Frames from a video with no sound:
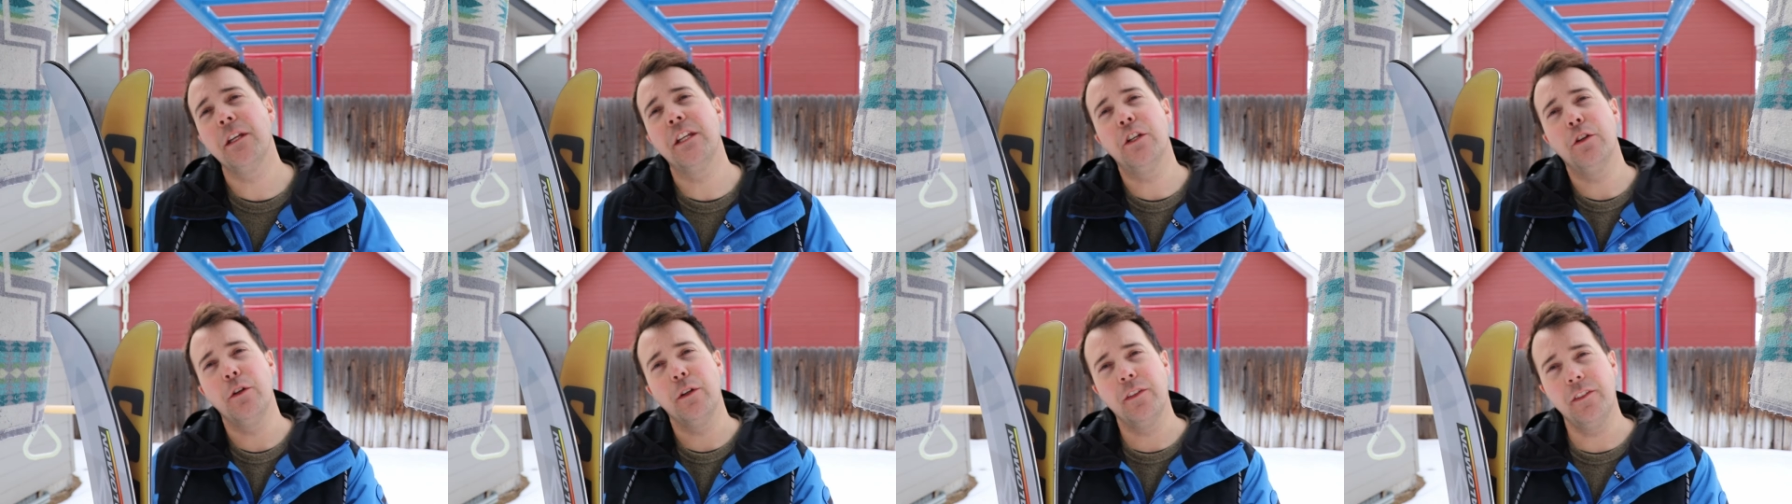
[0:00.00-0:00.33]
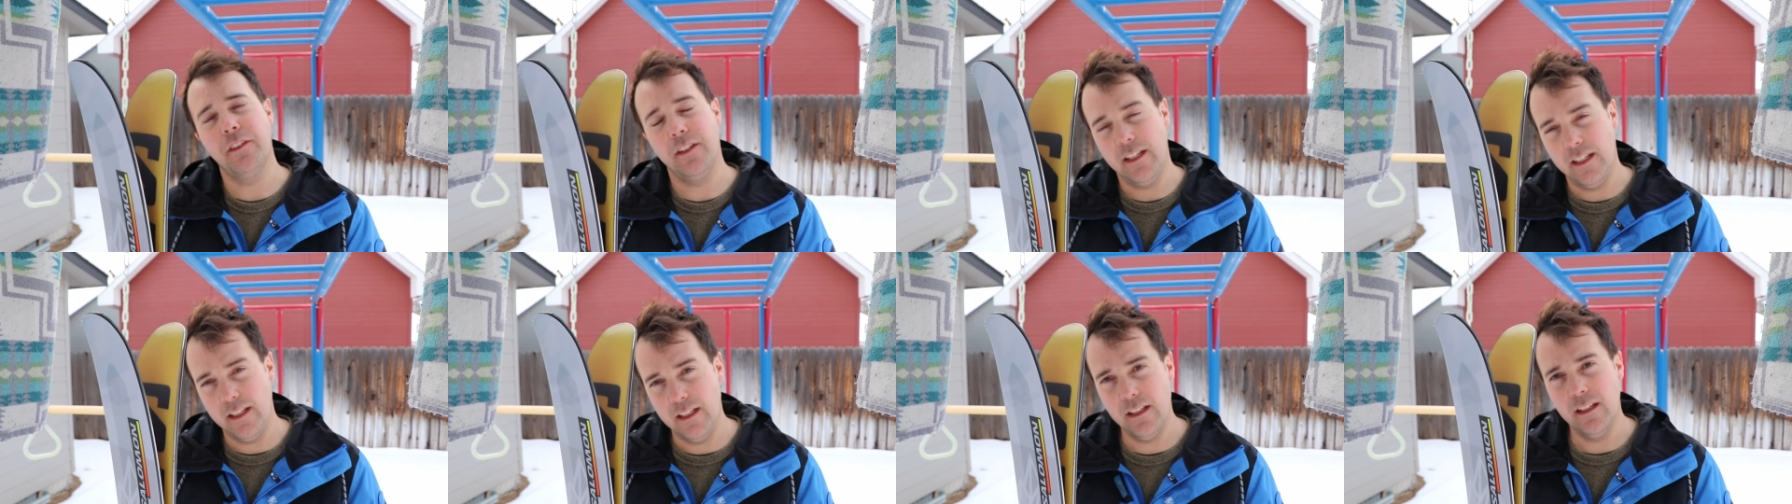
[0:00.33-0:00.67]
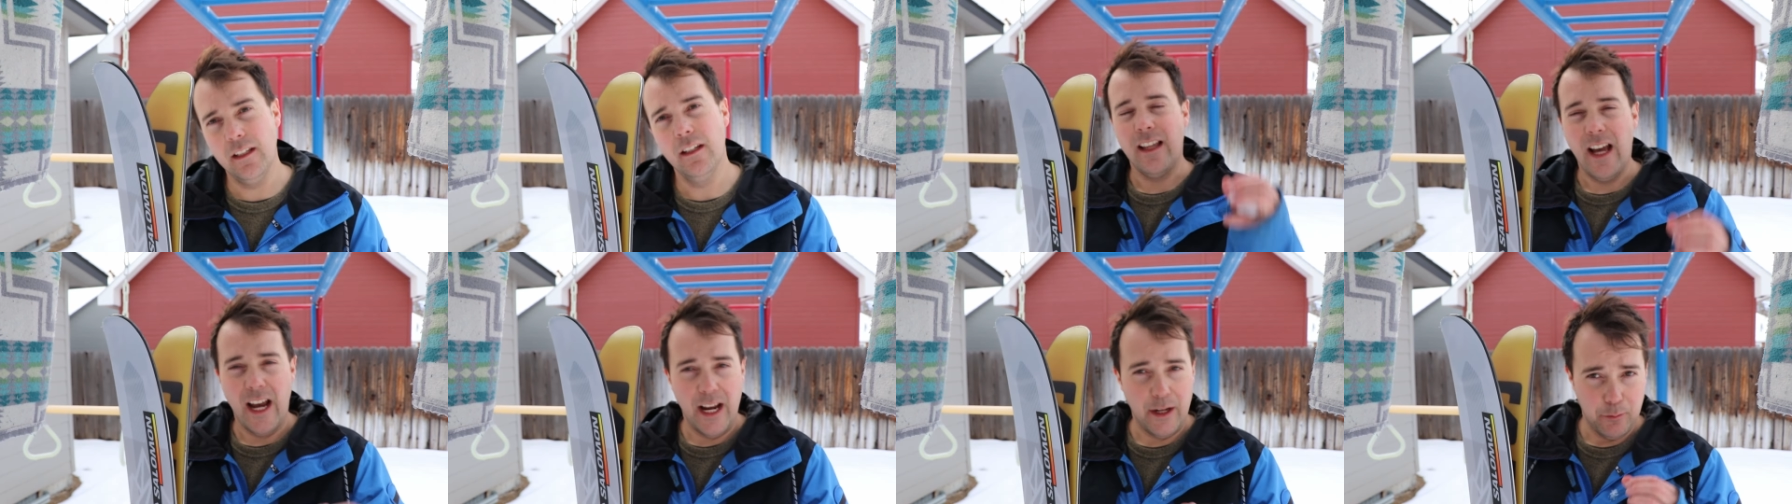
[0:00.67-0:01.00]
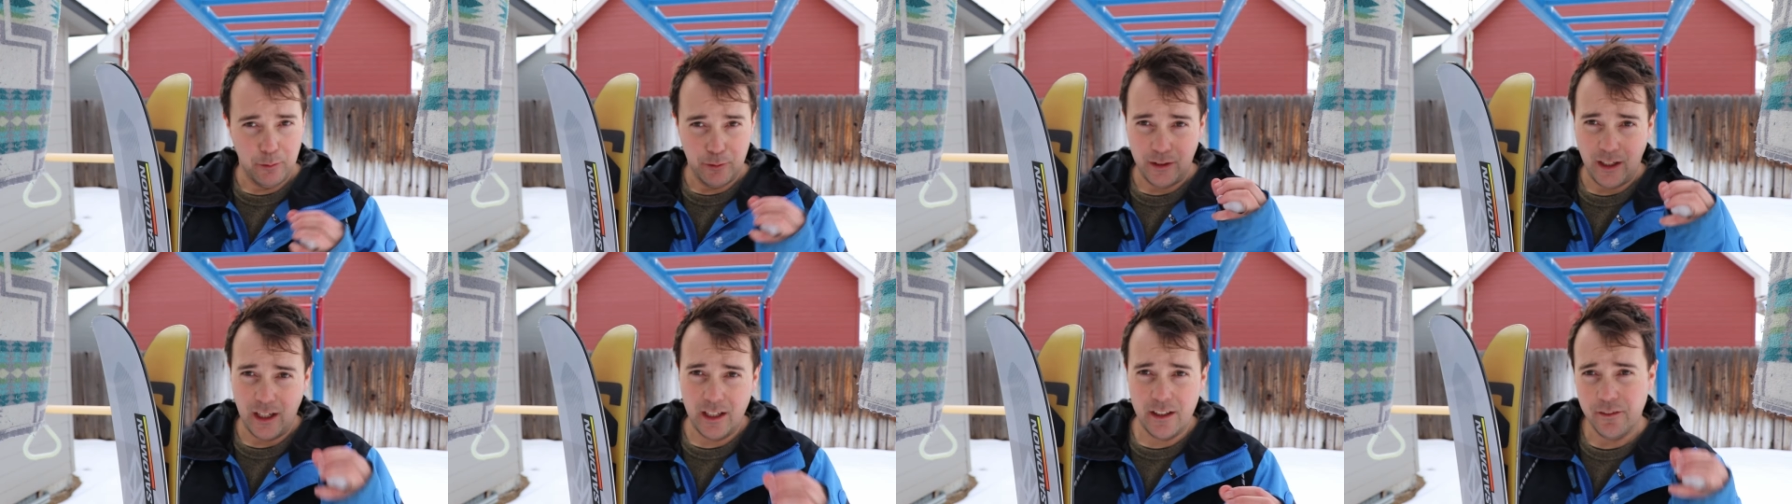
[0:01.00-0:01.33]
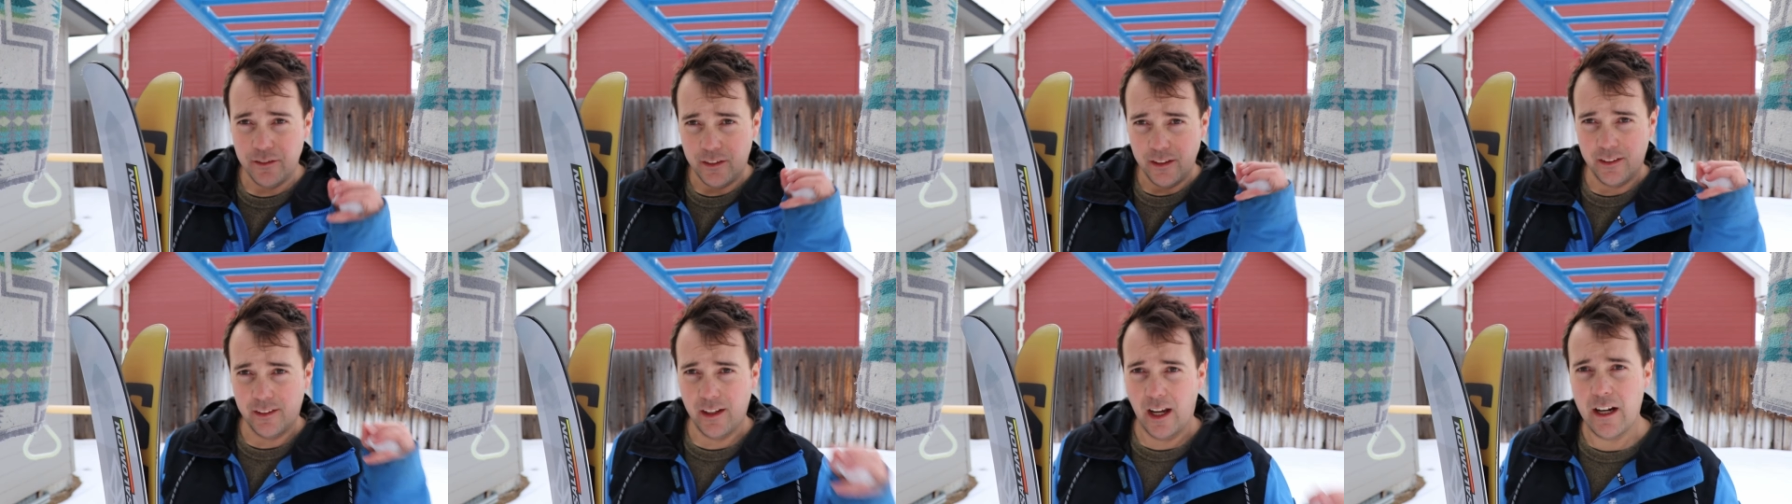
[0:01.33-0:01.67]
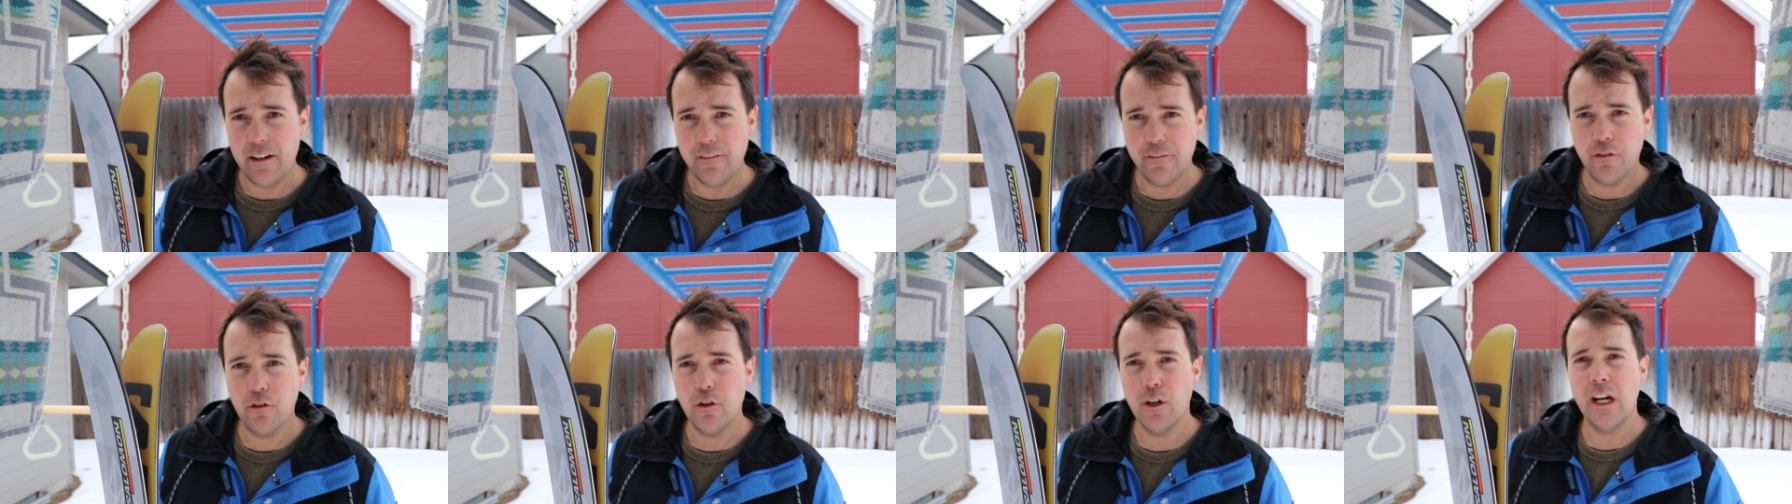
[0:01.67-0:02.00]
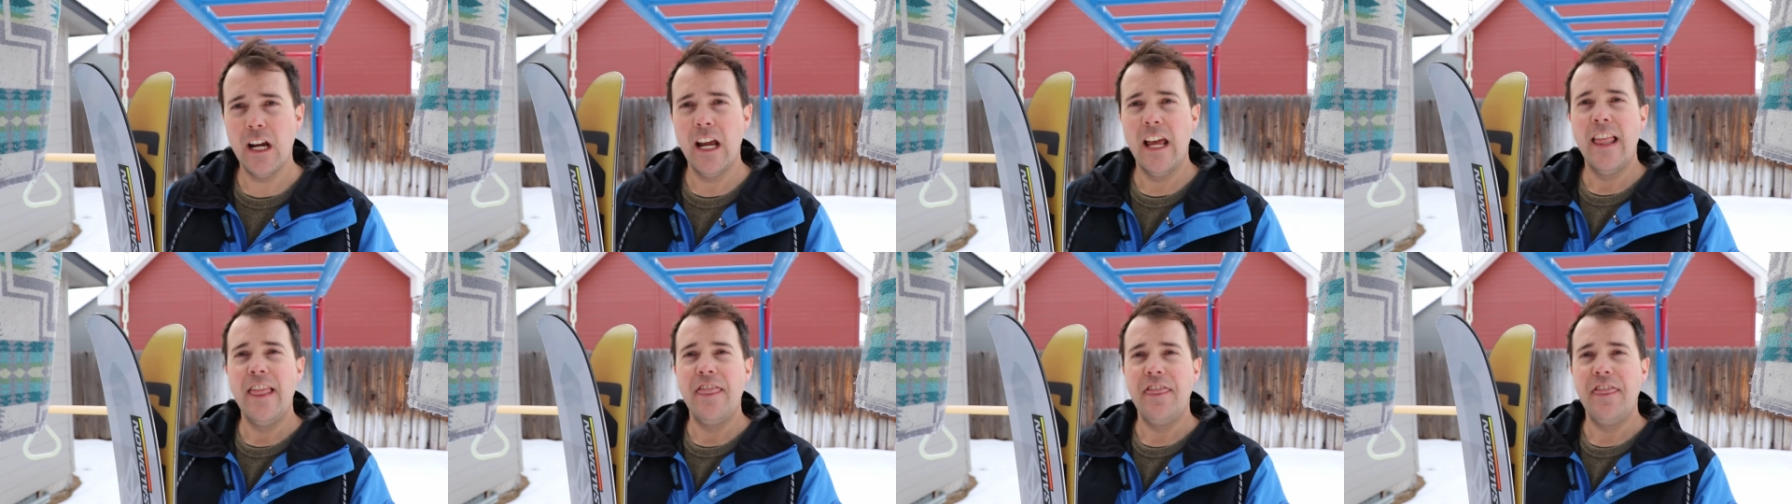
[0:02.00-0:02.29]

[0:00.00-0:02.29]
QST line was kind of designed for.